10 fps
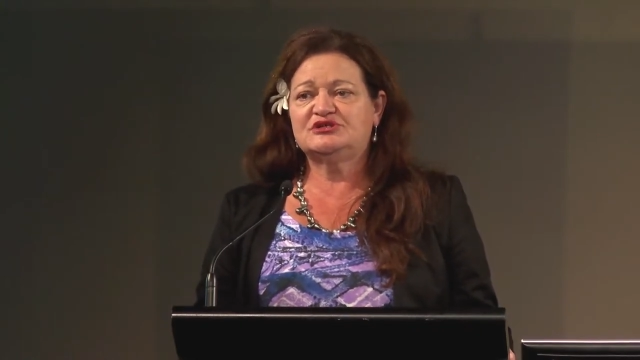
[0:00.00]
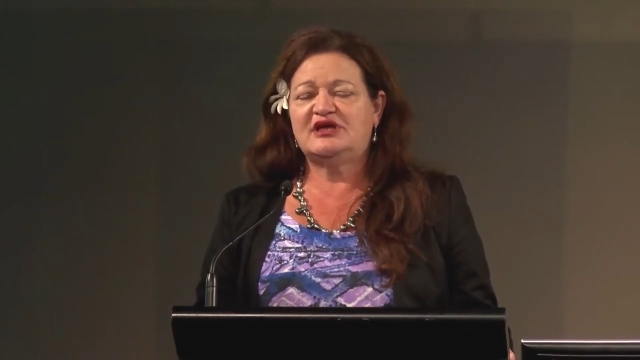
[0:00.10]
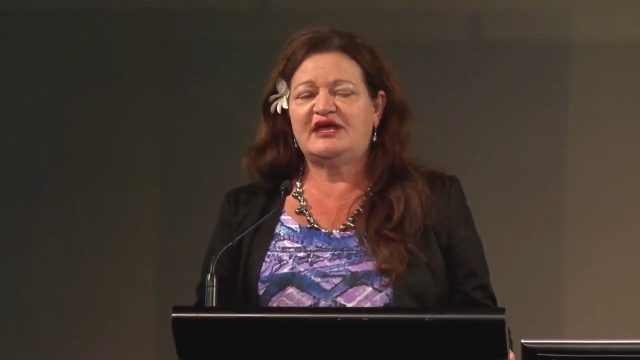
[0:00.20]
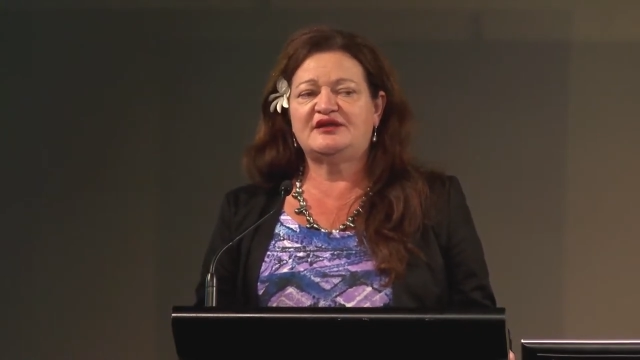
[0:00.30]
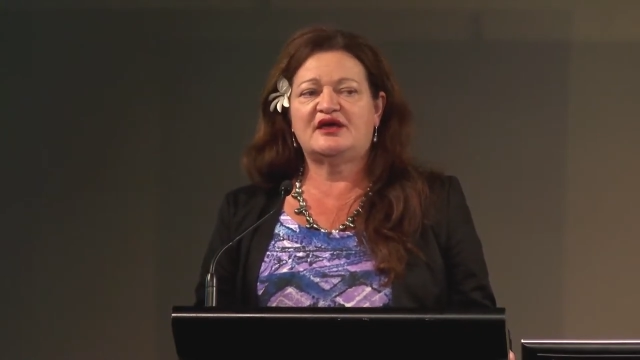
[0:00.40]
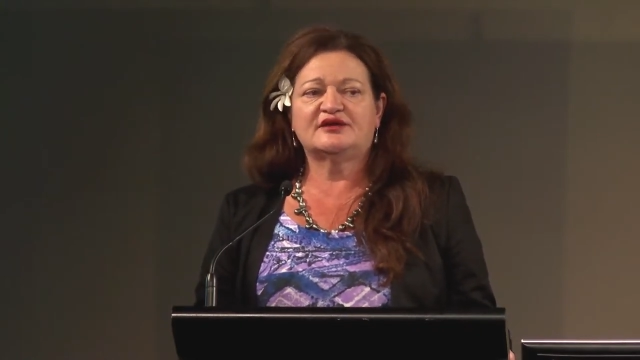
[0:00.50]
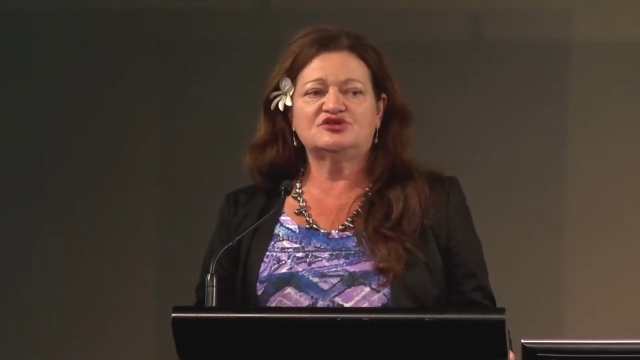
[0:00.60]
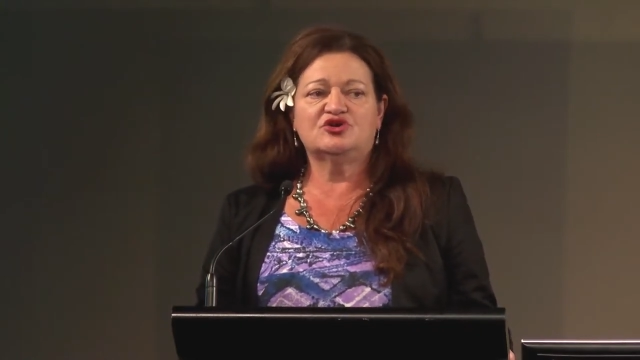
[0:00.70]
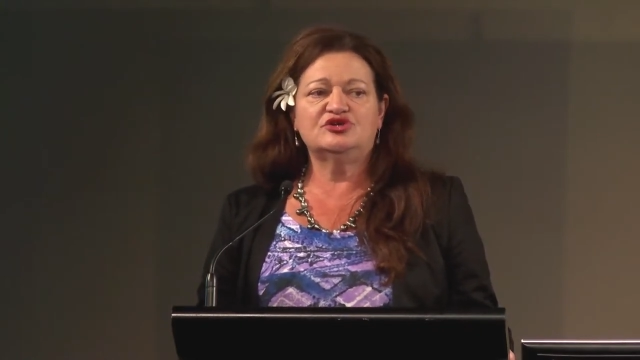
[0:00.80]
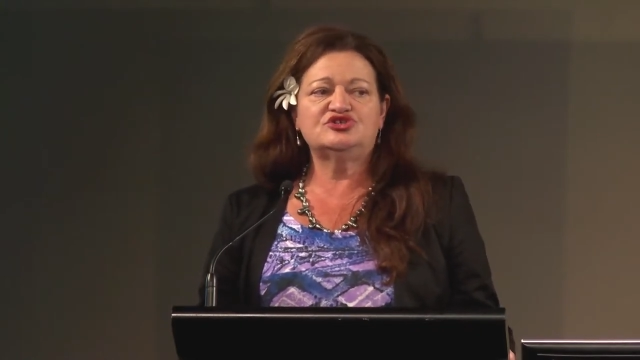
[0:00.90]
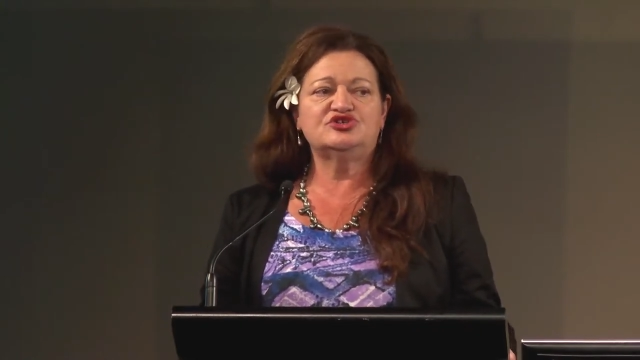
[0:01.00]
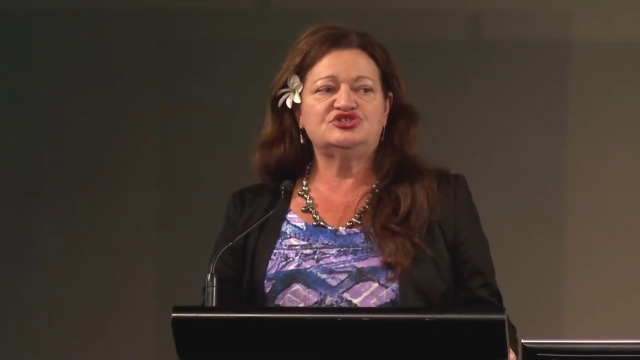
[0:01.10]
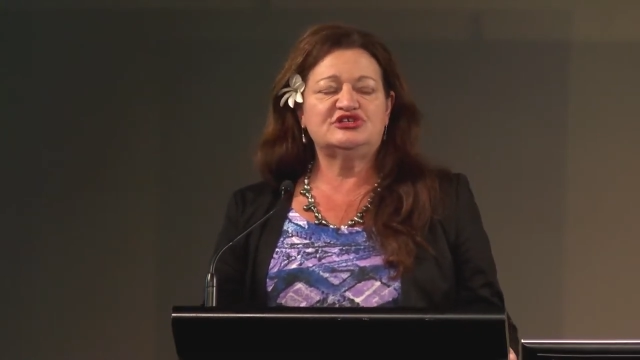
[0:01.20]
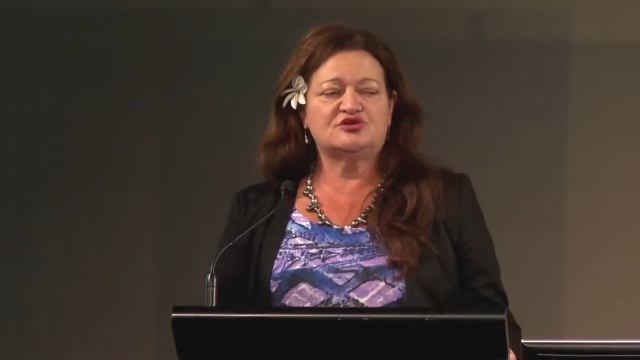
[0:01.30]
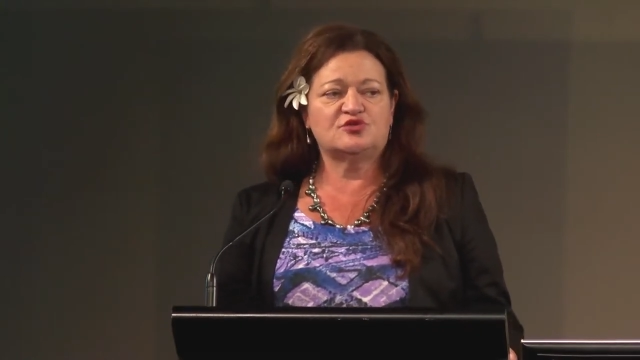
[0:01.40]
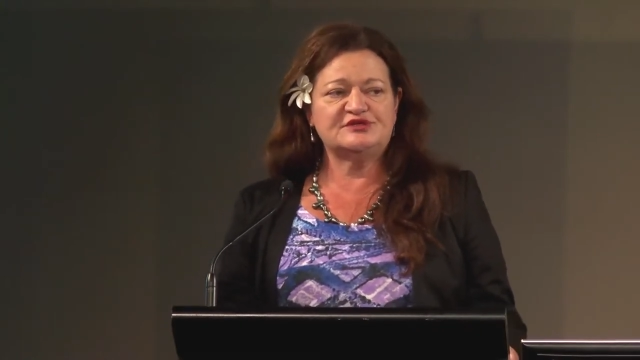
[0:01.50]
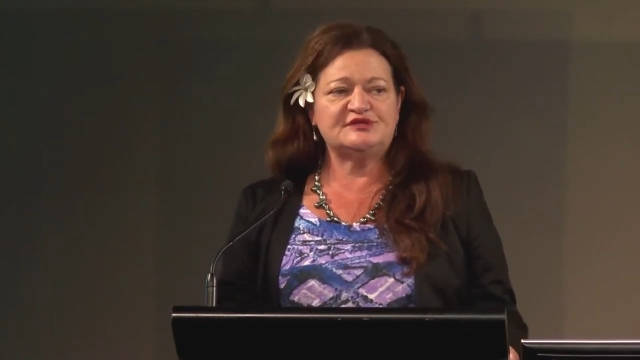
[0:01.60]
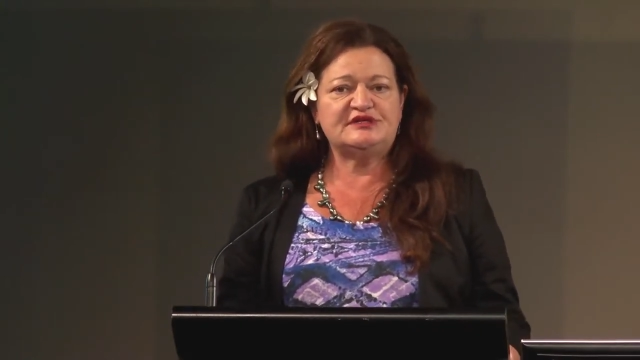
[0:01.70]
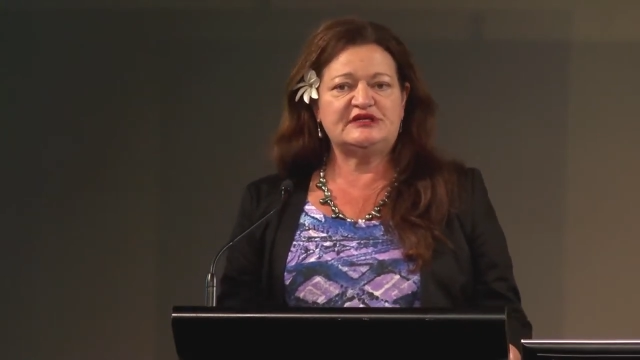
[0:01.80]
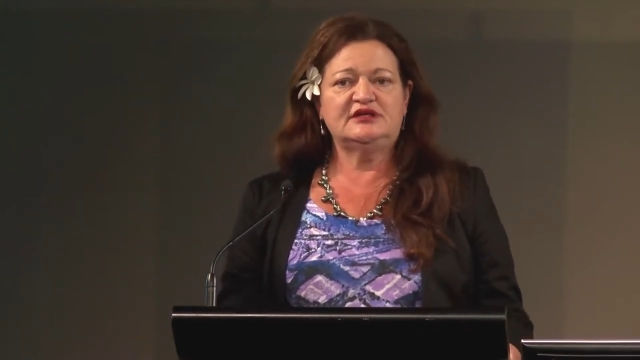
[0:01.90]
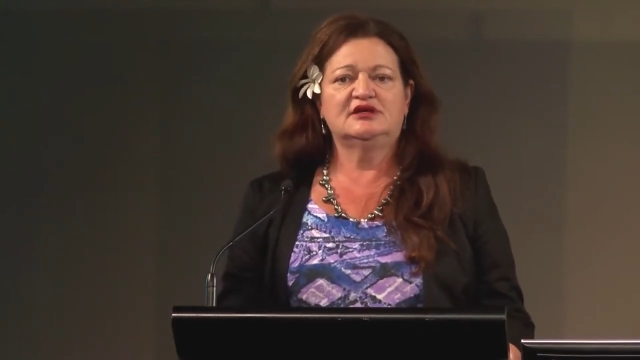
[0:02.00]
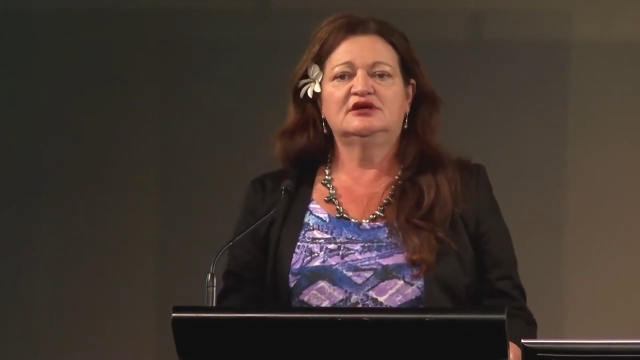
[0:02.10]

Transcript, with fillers: And I acknowledge her generosity,